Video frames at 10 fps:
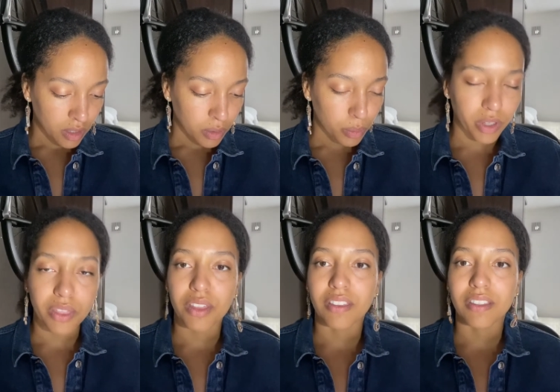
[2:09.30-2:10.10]
One
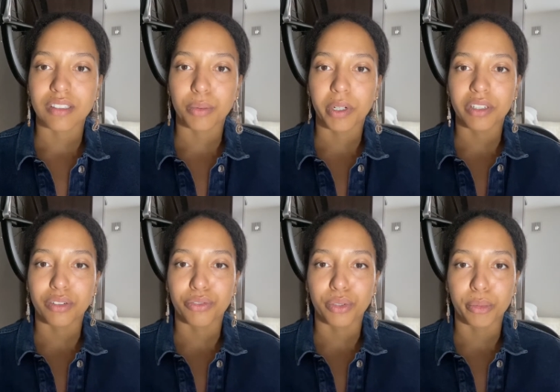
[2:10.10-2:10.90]
thing that's
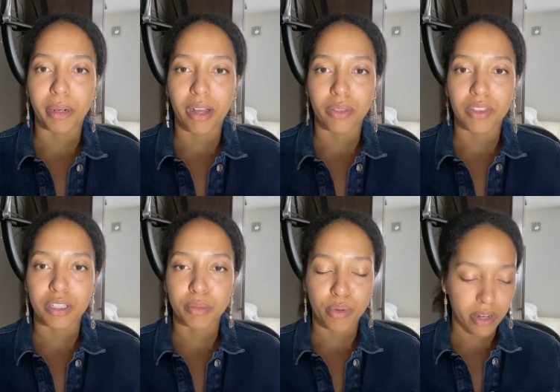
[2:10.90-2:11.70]
wonderful about
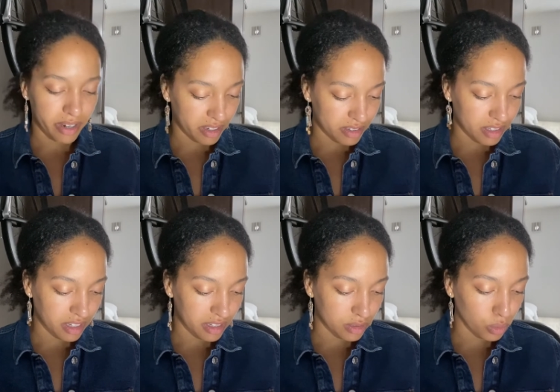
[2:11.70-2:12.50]
this prayer is that
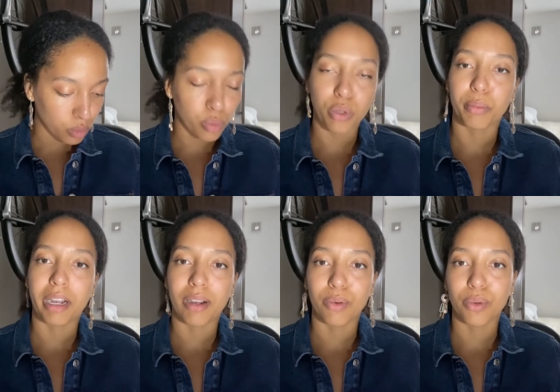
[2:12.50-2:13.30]
it's all
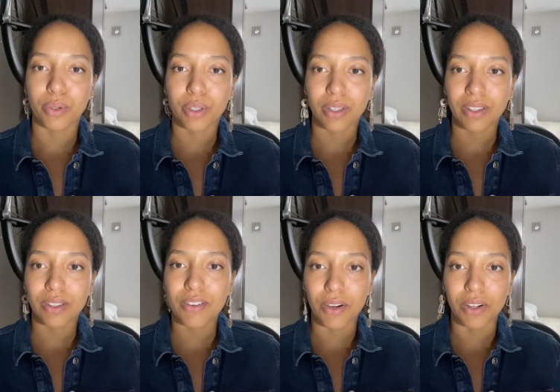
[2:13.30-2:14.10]
about
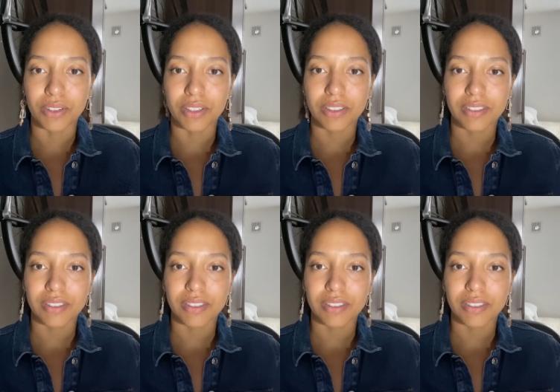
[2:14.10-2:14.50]
God.